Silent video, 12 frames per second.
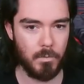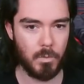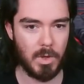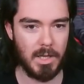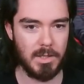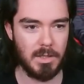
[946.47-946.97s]

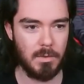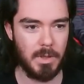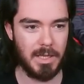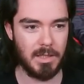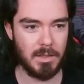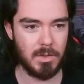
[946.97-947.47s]
Right, let's see if we
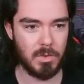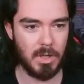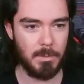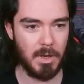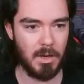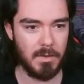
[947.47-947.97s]
can
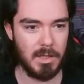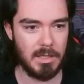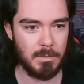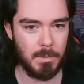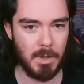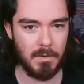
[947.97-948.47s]
strip off these
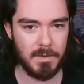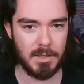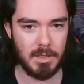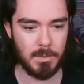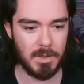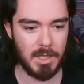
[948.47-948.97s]
buffs,
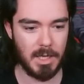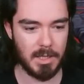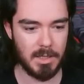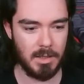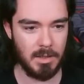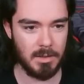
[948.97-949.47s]
these
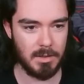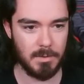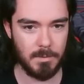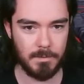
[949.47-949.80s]
protections.